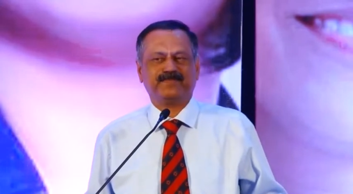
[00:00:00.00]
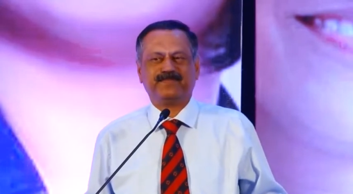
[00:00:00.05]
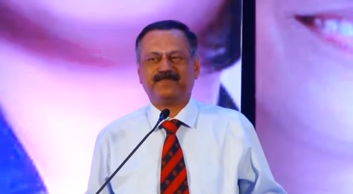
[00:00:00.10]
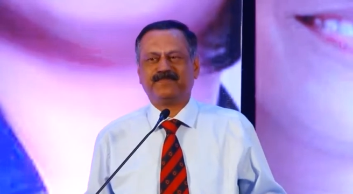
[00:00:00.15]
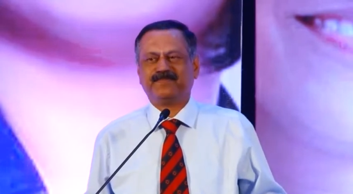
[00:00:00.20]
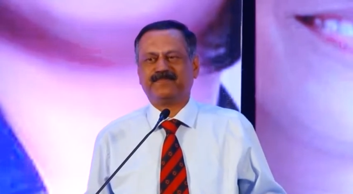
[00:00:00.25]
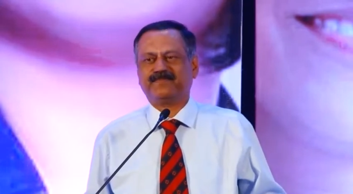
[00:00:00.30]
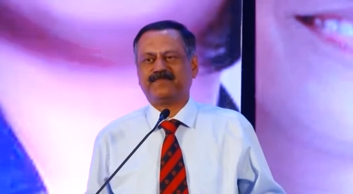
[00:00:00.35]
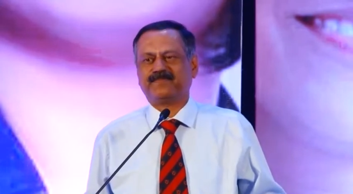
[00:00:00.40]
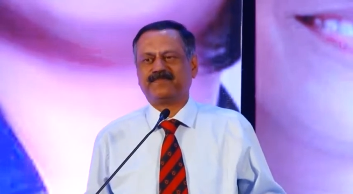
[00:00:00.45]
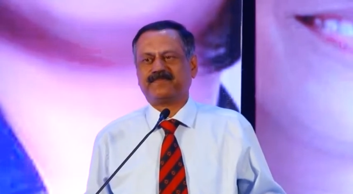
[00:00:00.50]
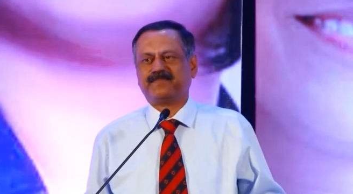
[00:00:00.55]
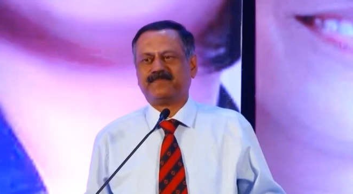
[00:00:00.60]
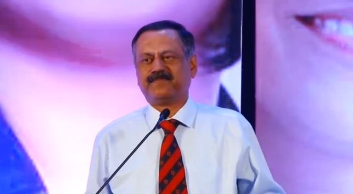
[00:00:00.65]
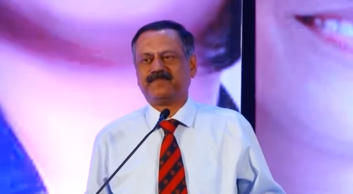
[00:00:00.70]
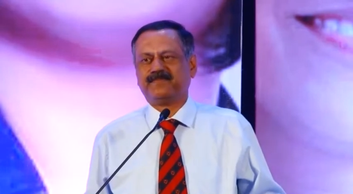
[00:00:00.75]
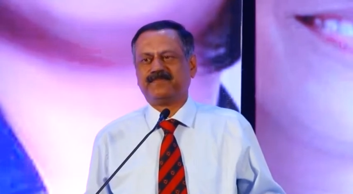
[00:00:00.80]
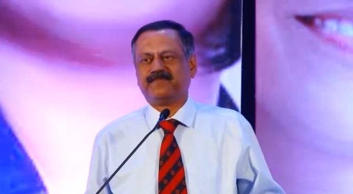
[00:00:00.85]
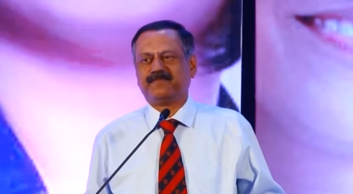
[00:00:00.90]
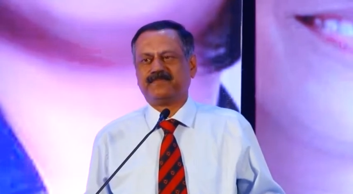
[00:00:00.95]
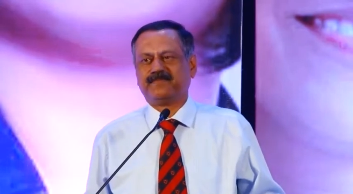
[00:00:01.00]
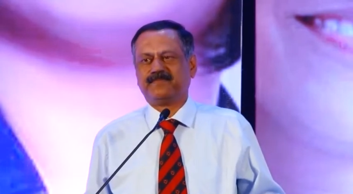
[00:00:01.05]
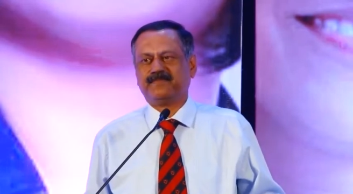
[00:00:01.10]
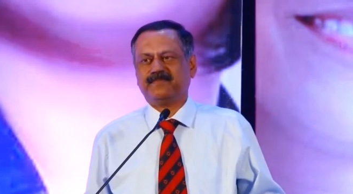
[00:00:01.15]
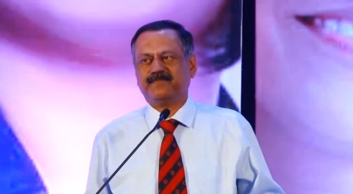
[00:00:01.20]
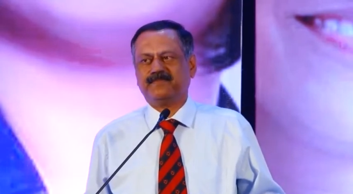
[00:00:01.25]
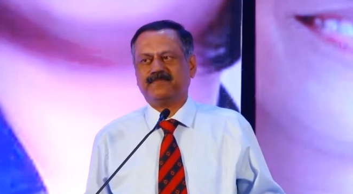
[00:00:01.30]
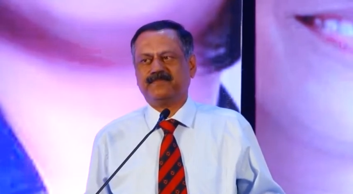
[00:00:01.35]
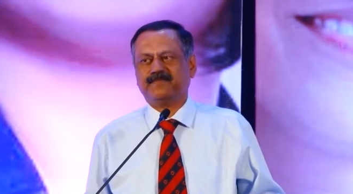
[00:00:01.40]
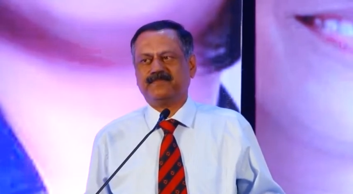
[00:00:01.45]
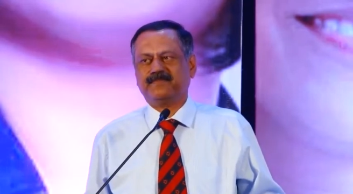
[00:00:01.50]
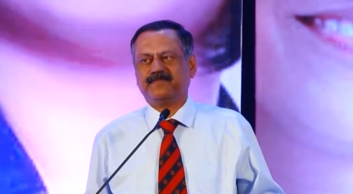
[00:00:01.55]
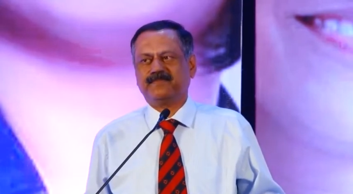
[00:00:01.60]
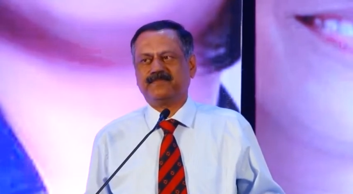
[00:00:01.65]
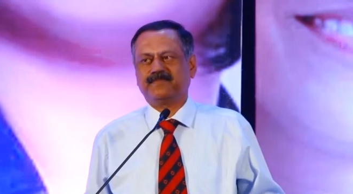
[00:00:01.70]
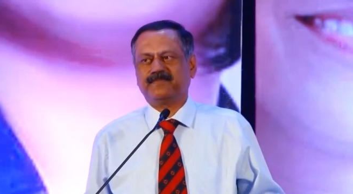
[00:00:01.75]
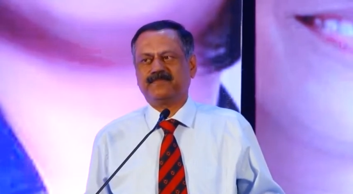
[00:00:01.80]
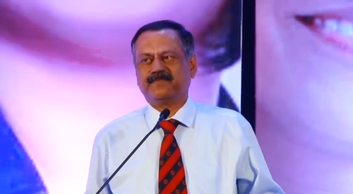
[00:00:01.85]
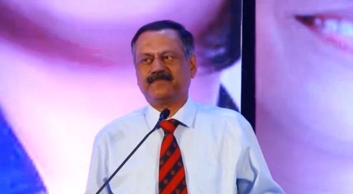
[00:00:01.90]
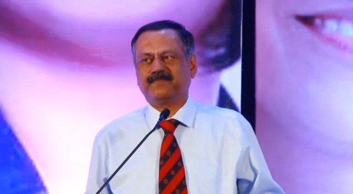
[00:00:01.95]

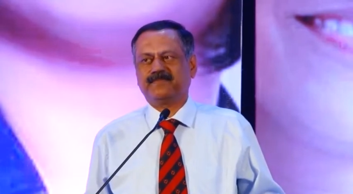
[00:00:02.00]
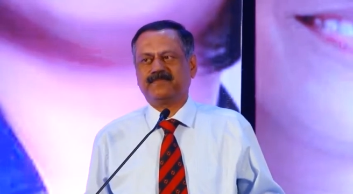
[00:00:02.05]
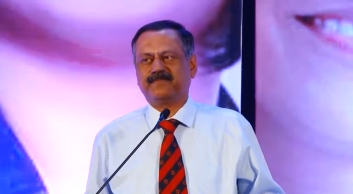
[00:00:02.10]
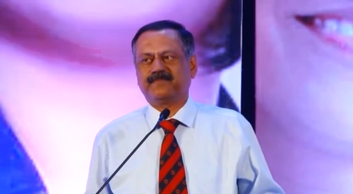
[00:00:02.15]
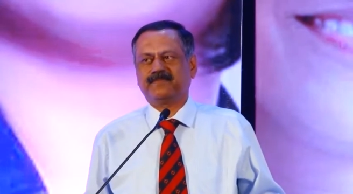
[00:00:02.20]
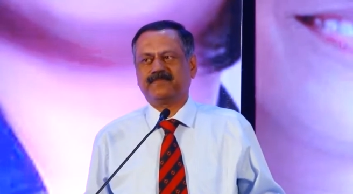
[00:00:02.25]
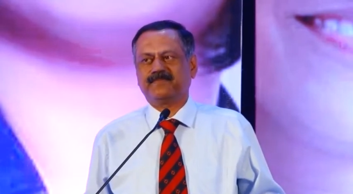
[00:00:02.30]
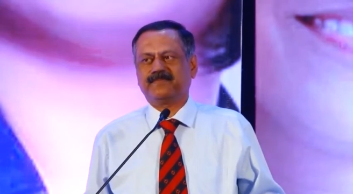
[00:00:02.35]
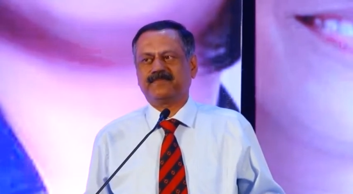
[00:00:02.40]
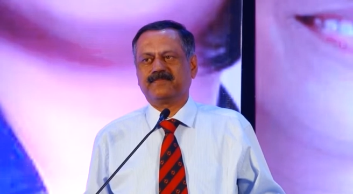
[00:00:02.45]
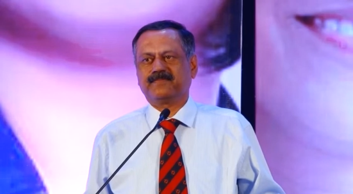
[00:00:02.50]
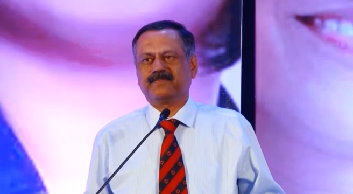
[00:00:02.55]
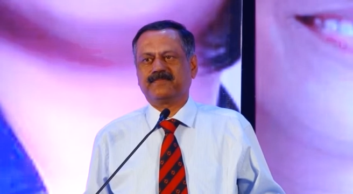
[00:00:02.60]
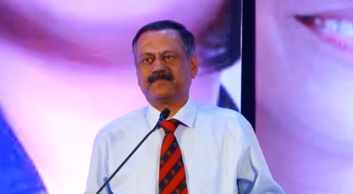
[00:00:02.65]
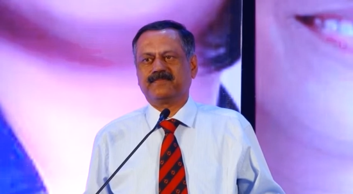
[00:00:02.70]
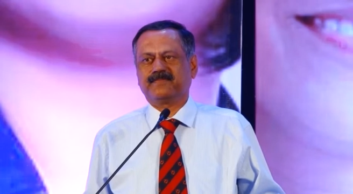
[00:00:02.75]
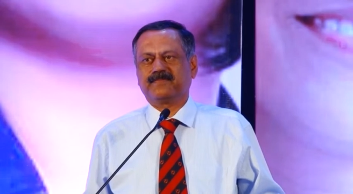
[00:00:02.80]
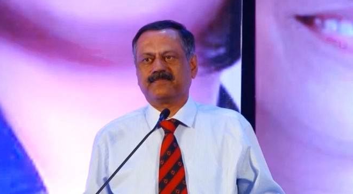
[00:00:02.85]
(silence)